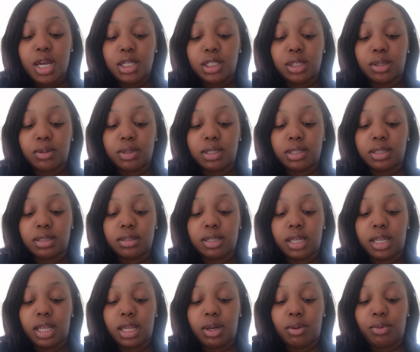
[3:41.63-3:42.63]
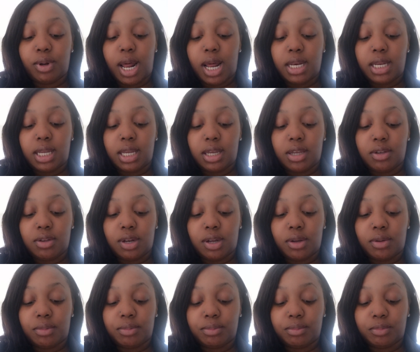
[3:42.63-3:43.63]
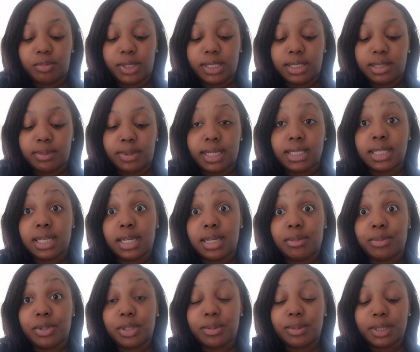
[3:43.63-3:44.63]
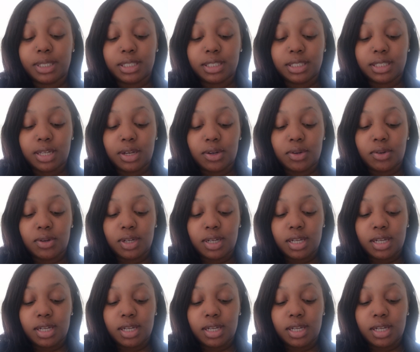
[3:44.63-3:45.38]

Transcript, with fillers: So it's and then when I did, you know, wasted my time pretty much. So